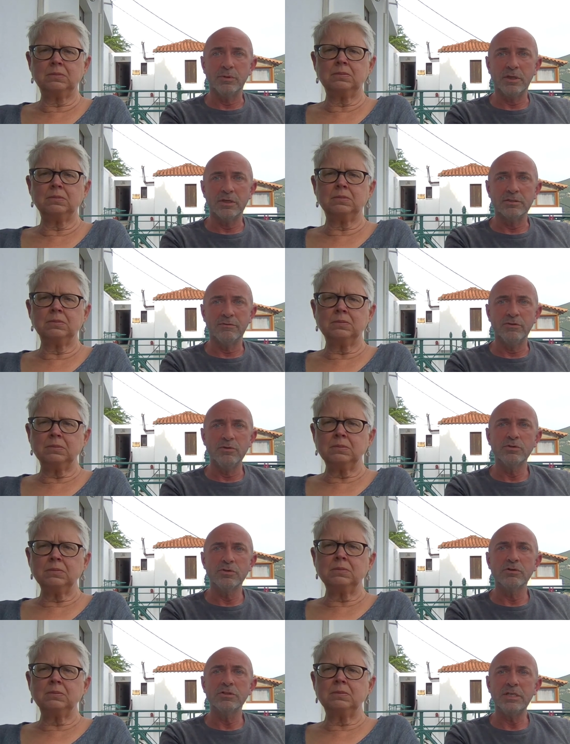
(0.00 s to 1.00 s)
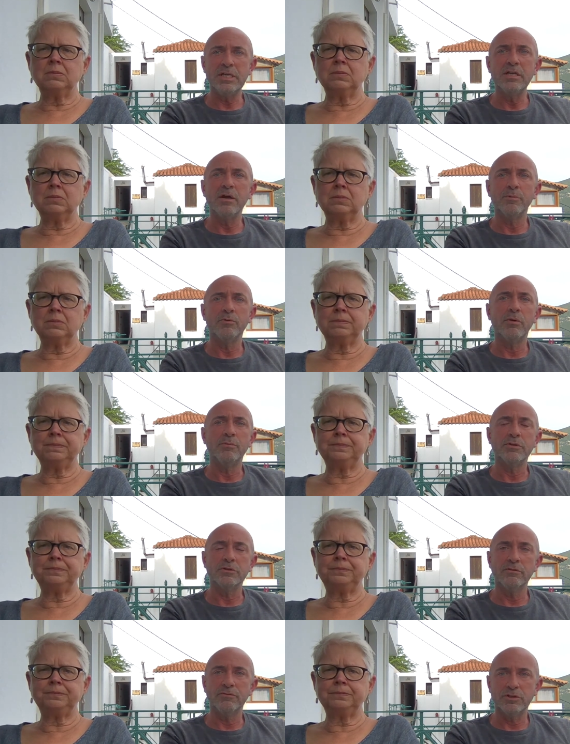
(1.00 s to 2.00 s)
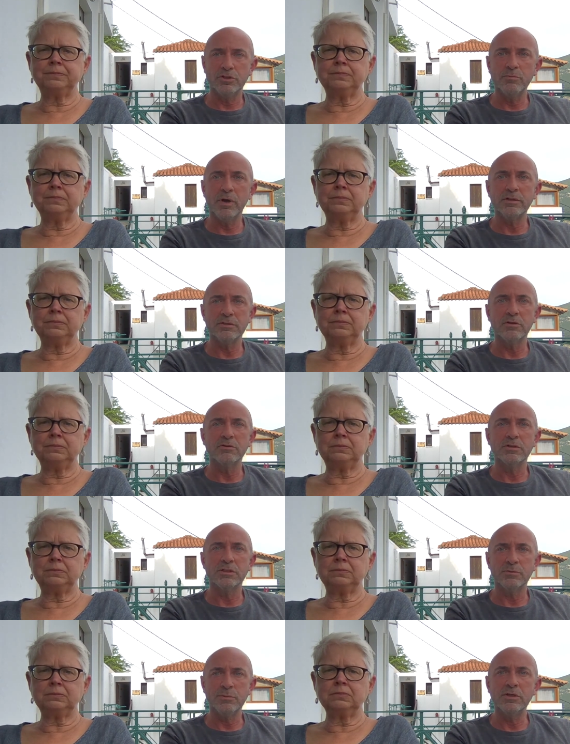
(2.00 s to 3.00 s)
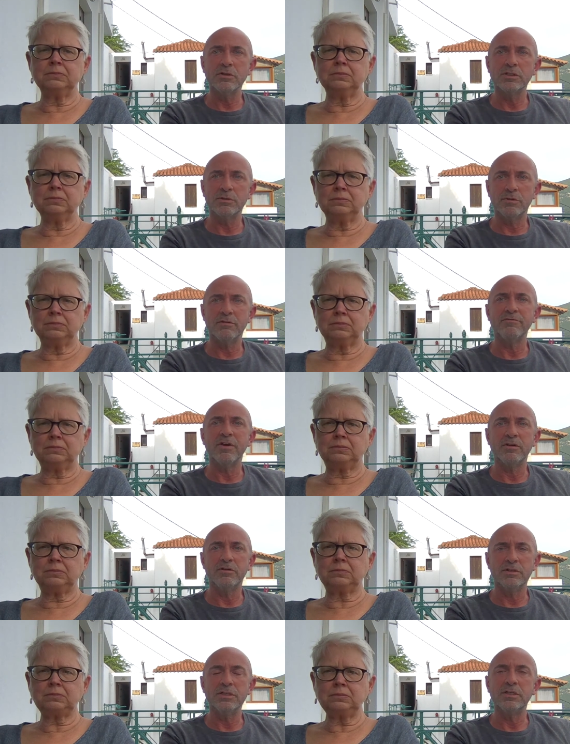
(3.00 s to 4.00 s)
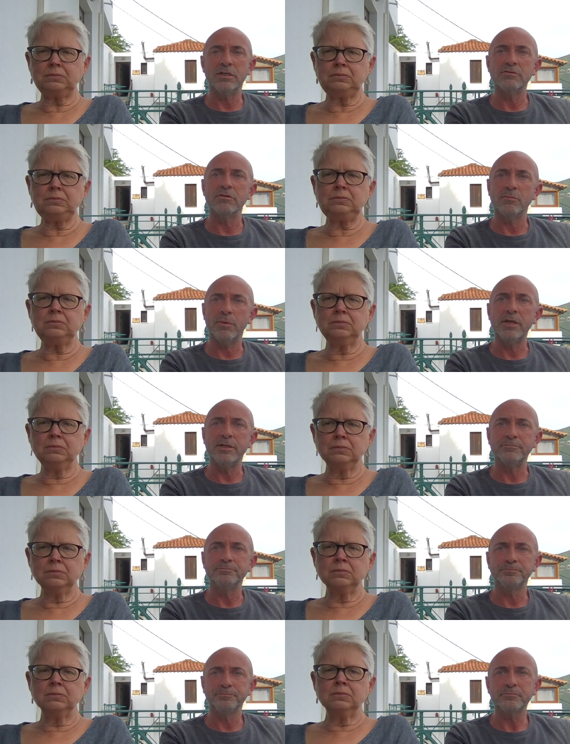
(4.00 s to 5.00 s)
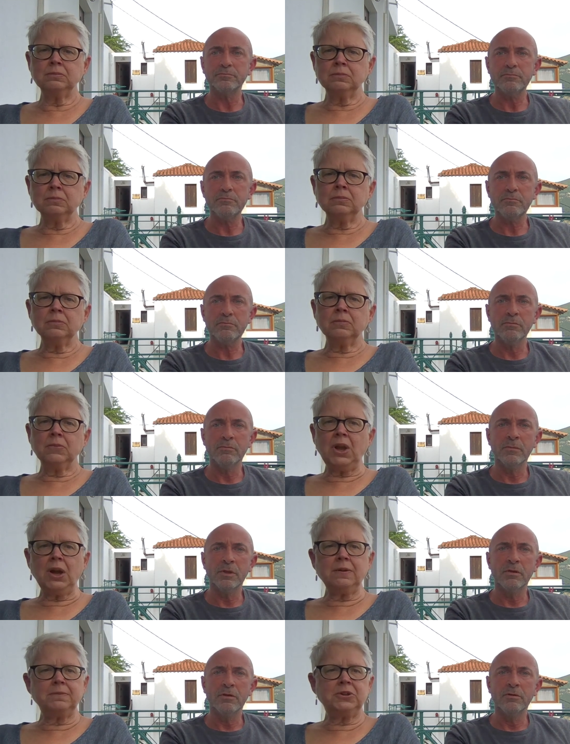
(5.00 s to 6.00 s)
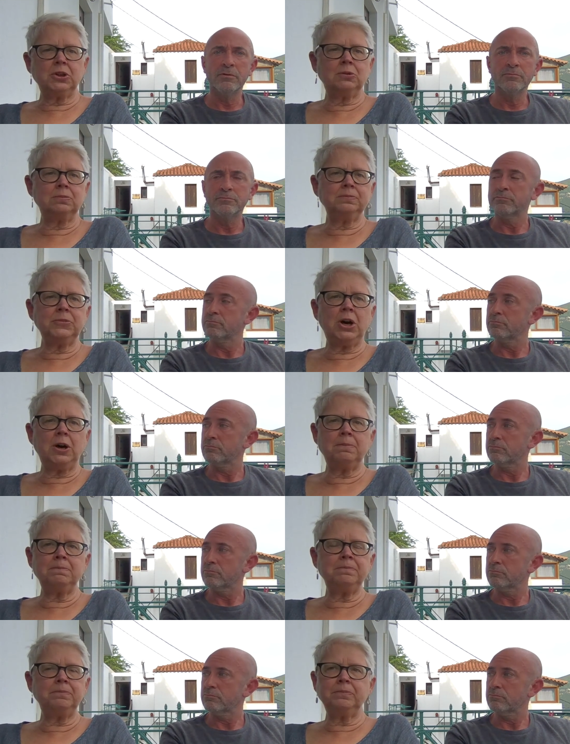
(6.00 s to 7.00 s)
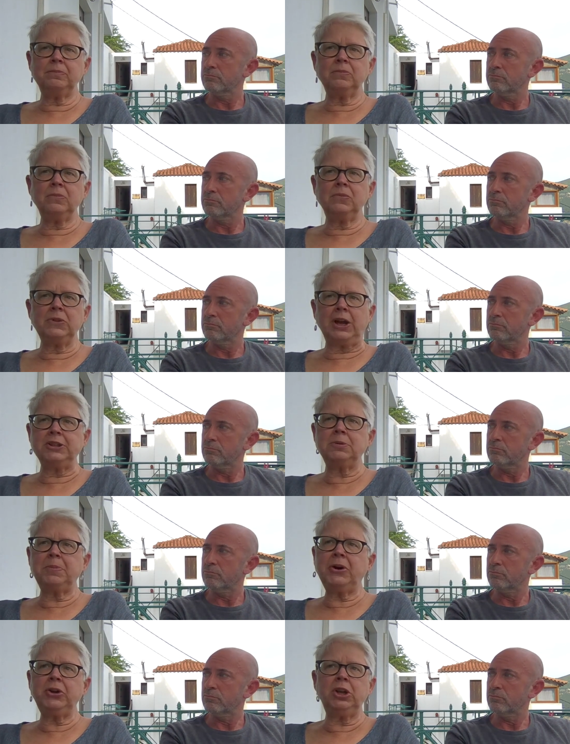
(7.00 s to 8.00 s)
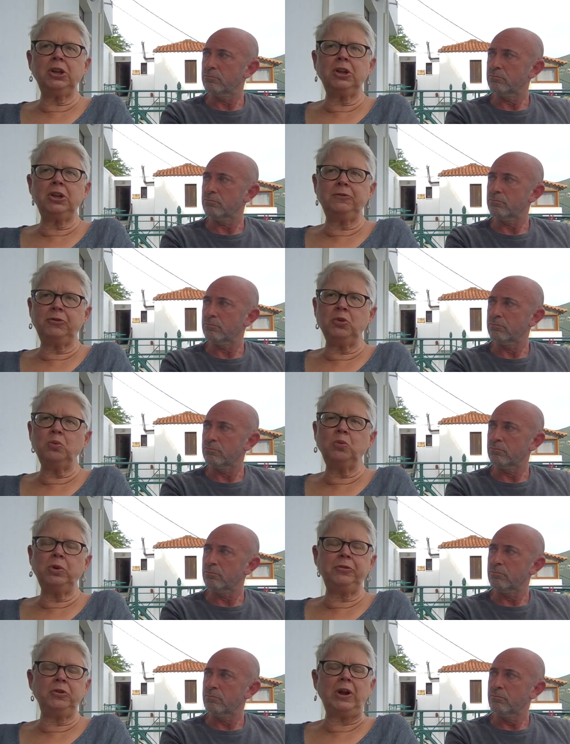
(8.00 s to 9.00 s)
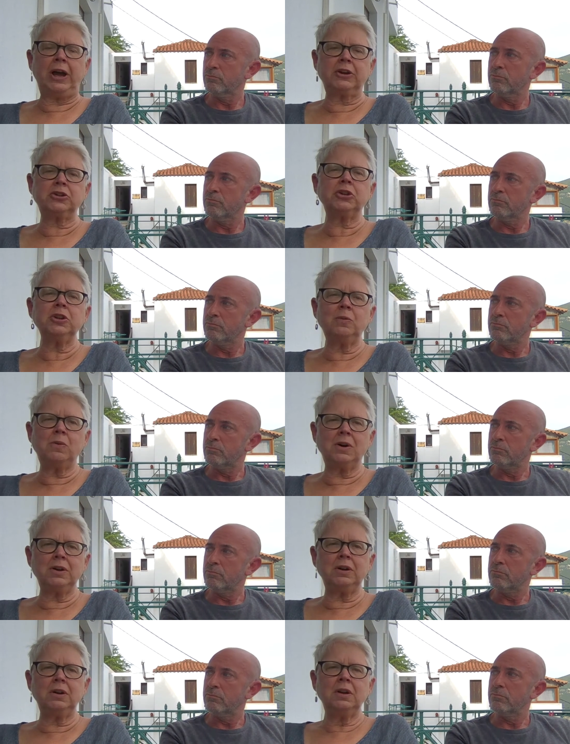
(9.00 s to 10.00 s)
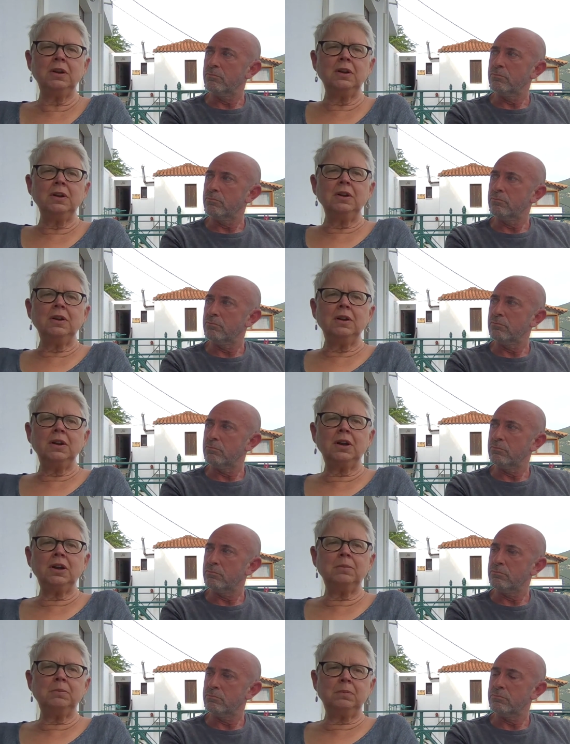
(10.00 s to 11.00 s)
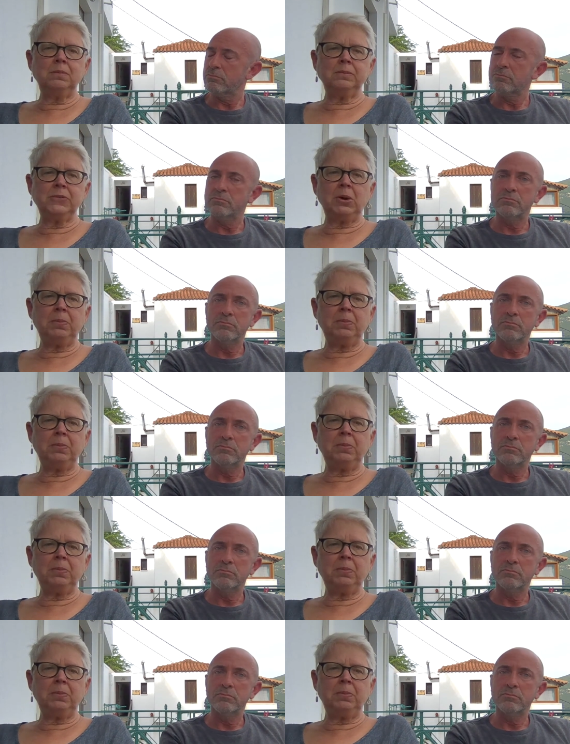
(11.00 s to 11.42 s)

Speaker 1: because if you start to heat up and rub the surface, you might start to smear some of the finer details of the painting.
Speaker 2: Yeah. So um, that's about it. If you if you actually want um, a